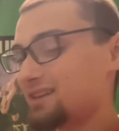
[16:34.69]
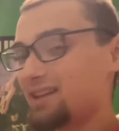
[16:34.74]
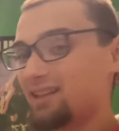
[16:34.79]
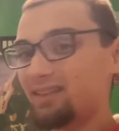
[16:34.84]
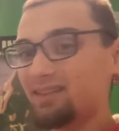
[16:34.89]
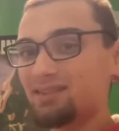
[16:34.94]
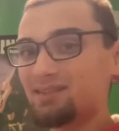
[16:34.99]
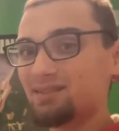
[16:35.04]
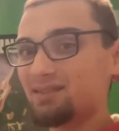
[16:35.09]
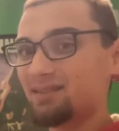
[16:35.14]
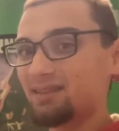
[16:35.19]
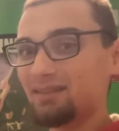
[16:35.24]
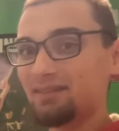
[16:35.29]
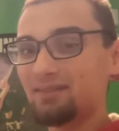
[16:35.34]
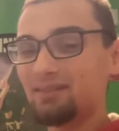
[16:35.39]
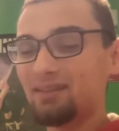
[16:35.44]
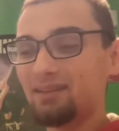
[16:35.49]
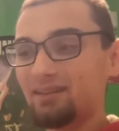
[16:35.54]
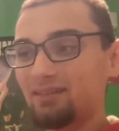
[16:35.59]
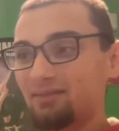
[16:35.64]
I listened to
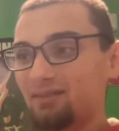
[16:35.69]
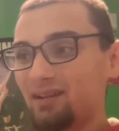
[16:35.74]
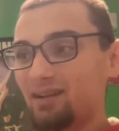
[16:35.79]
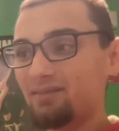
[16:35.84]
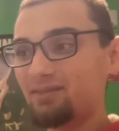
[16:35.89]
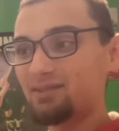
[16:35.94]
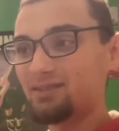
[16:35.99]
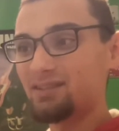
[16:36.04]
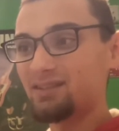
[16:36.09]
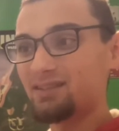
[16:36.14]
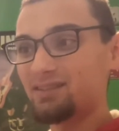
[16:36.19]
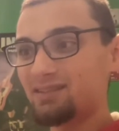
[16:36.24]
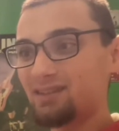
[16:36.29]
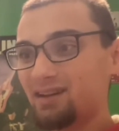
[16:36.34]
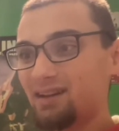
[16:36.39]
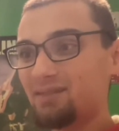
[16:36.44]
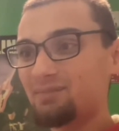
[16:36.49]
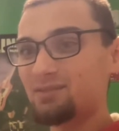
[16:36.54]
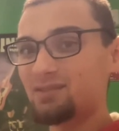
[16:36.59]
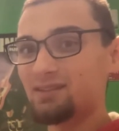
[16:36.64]
it like 5 or 6
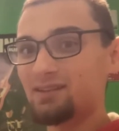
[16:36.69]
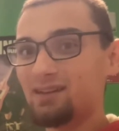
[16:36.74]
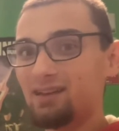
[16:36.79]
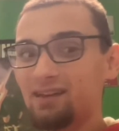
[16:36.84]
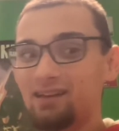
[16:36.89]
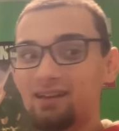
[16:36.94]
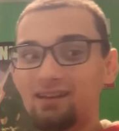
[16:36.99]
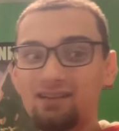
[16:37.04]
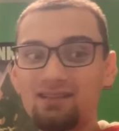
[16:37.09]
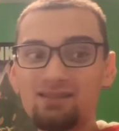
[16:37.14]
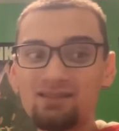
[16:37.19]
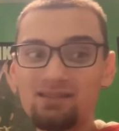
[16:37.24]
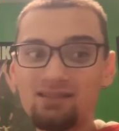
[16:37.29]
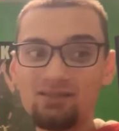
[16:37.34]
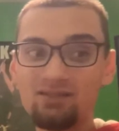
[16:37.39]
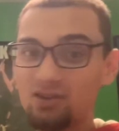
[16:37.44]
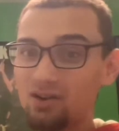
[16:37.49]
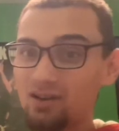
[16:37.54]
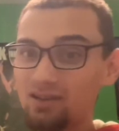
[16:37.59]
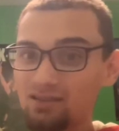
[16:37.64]
times today, and
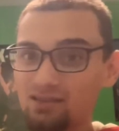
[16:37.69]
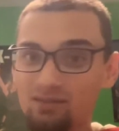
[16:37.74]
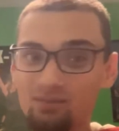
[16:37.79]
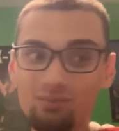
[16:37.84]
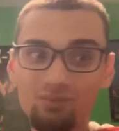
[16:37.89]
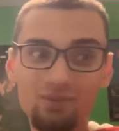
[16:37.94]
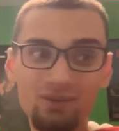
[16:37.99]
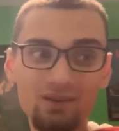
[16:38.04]
it's awesome.